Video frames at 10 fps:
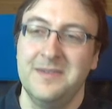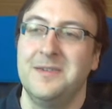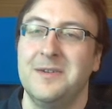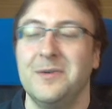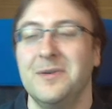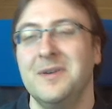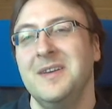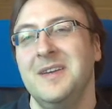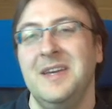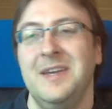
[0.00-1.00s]
So
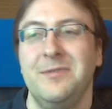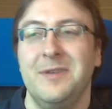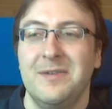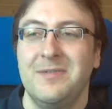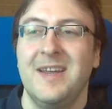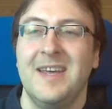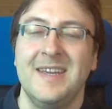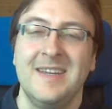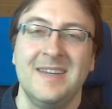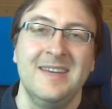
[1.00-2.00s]
if you have
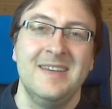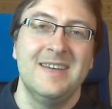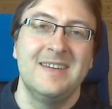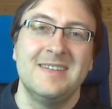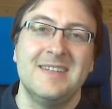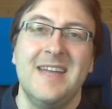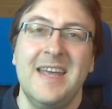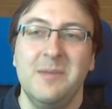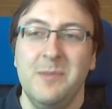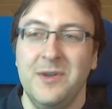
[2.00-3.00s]
like an
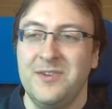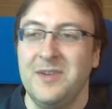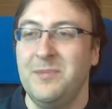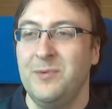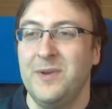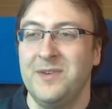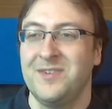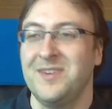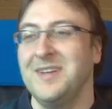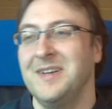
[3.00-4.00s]
enemy ship
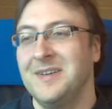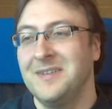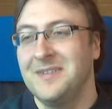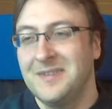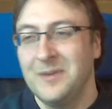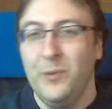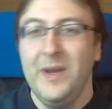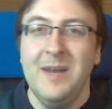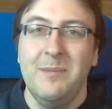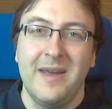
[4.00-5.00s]
which is
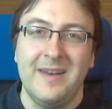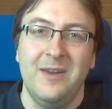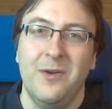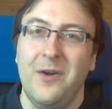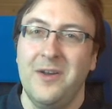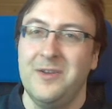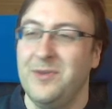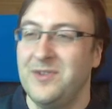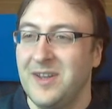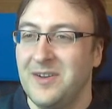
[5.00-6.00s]
really badly hurt,
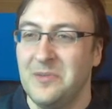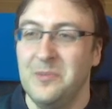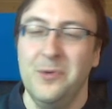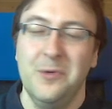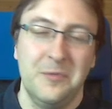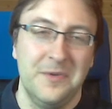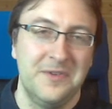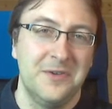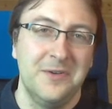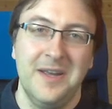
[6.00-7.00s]
which cannot move,
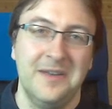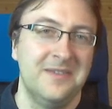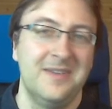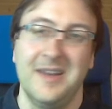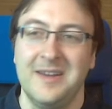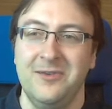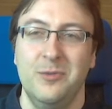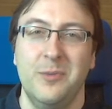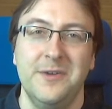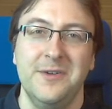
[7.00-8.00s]
which only has like 2
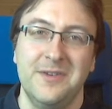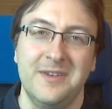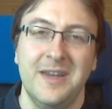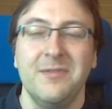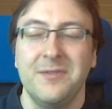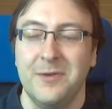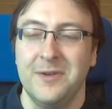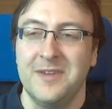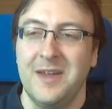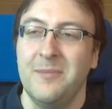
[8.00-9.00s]
modules left, for
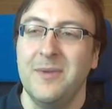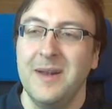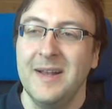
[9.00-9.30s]
example,